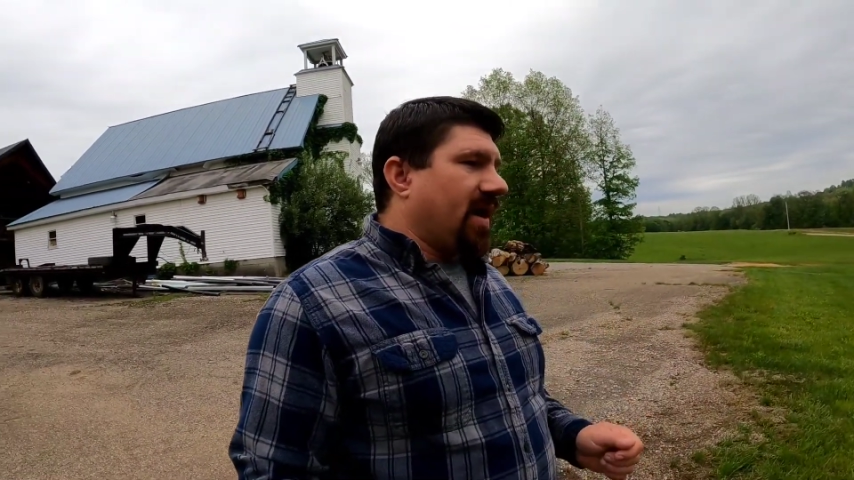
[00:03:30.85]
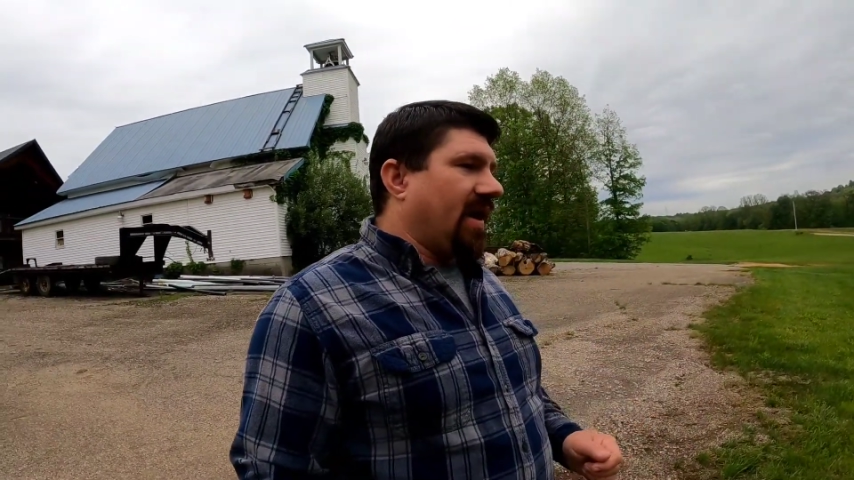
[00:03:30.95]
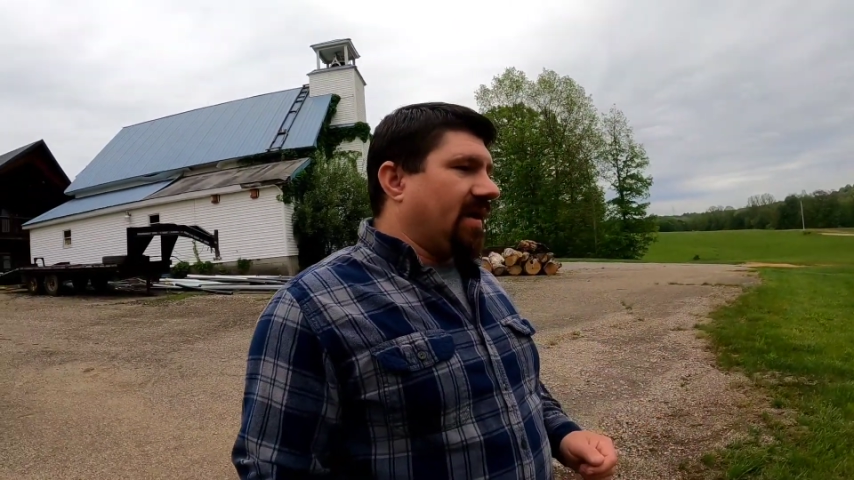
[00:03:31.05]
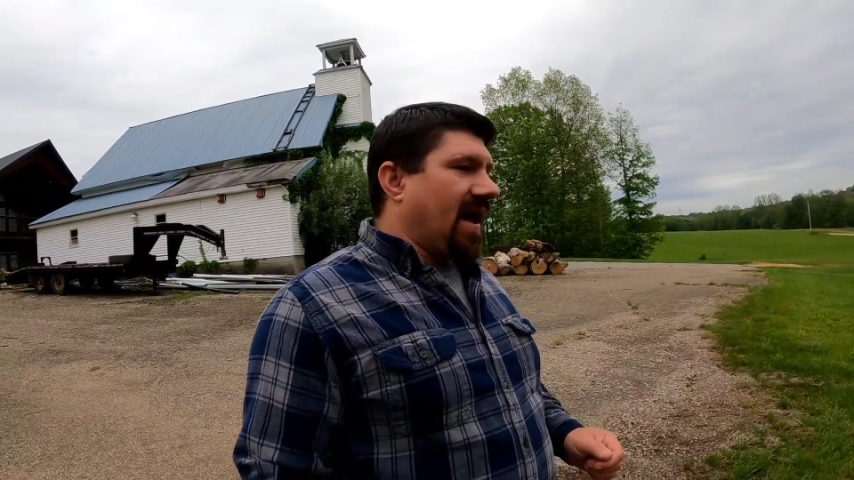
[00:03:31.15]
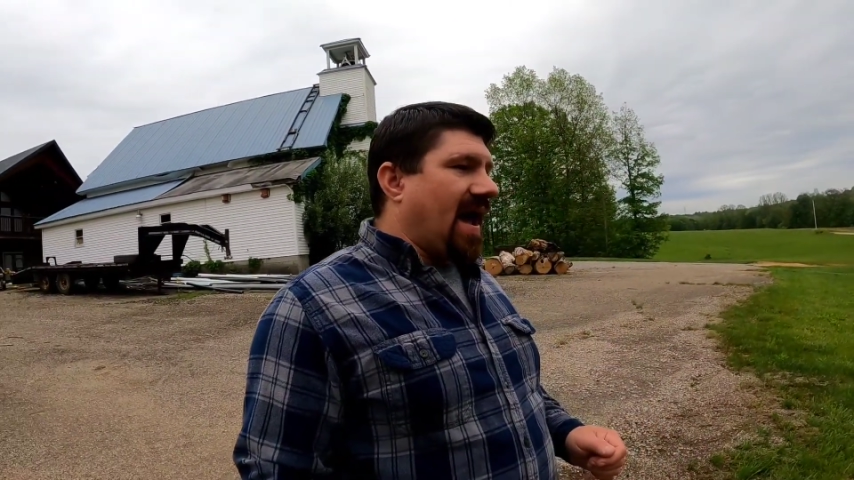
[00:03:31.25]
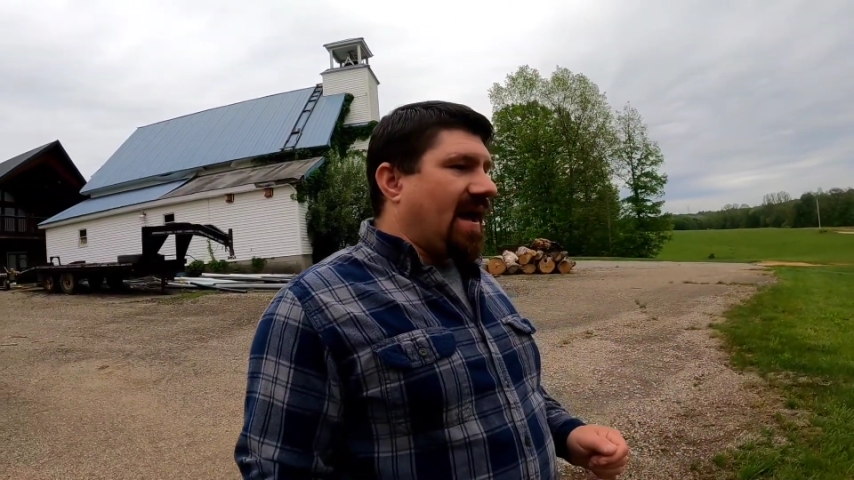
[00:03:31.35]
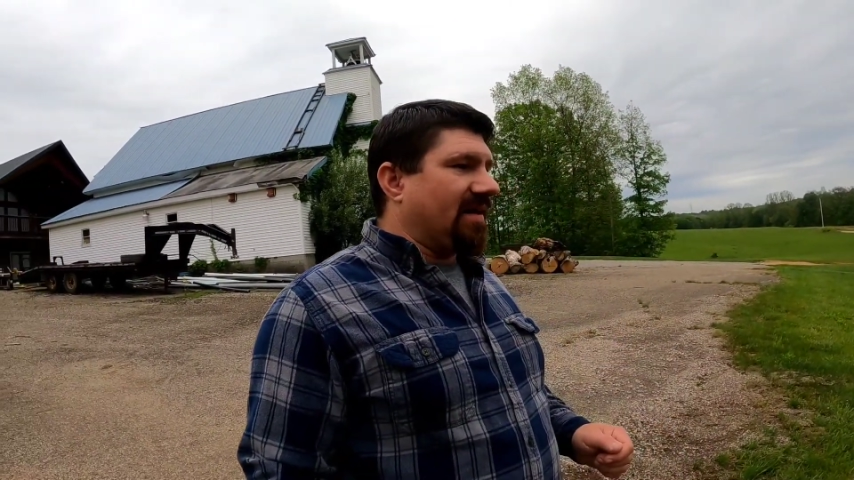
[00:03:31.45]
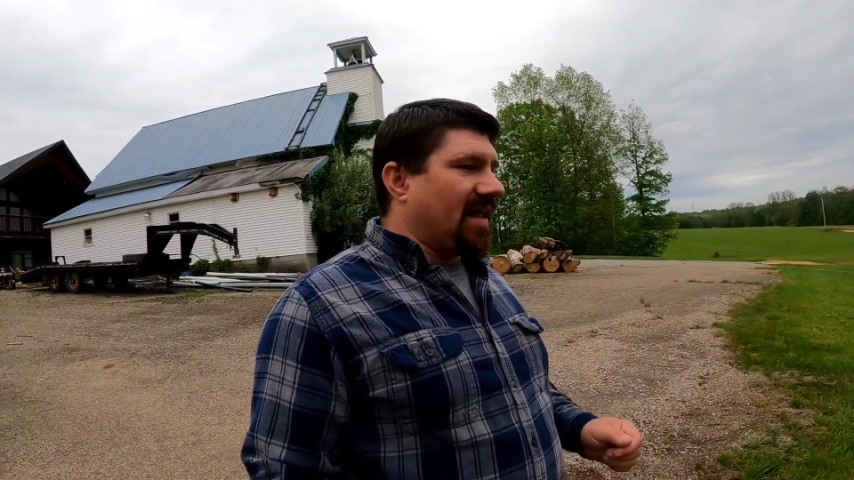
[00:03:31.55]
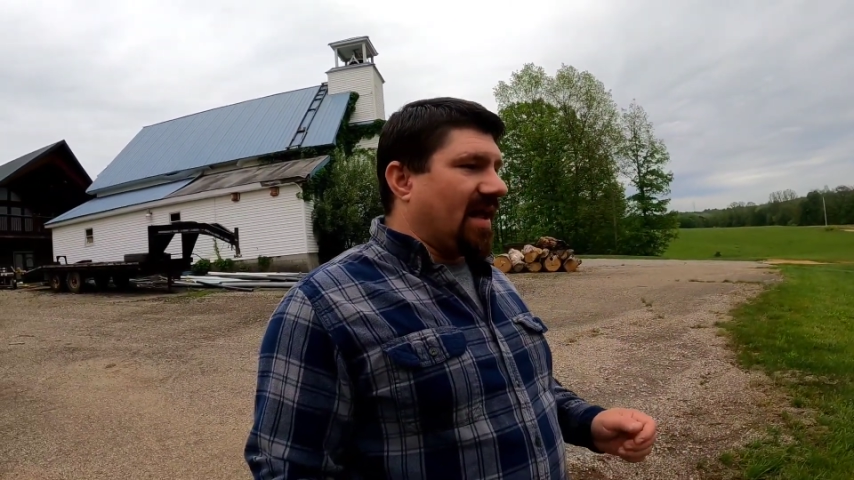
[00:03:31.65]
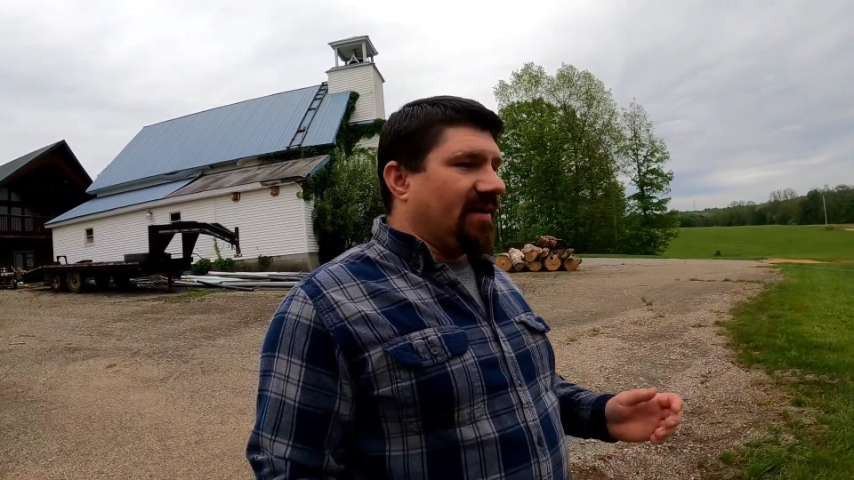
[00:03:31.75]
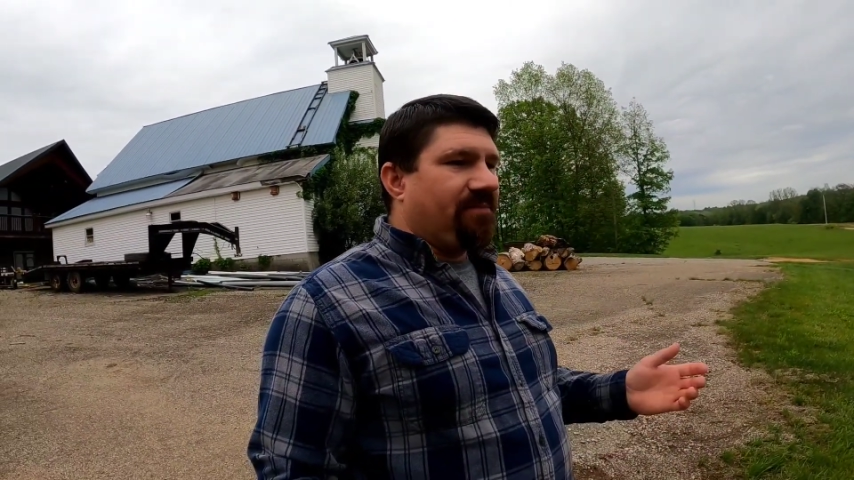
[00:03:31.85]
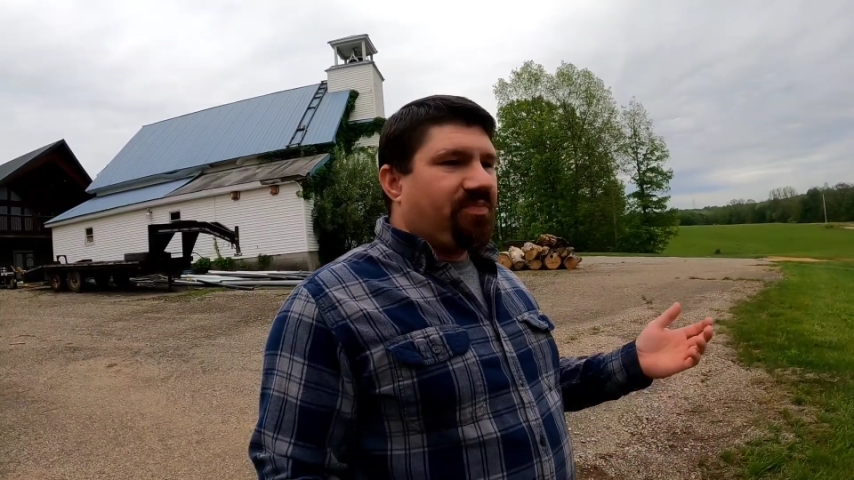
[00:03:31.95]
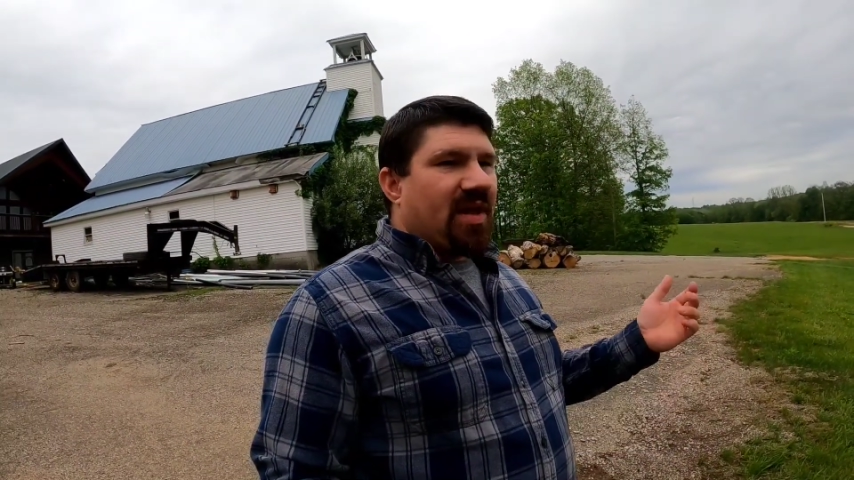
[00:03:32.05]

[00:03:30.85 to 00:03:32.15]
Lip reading: and I had like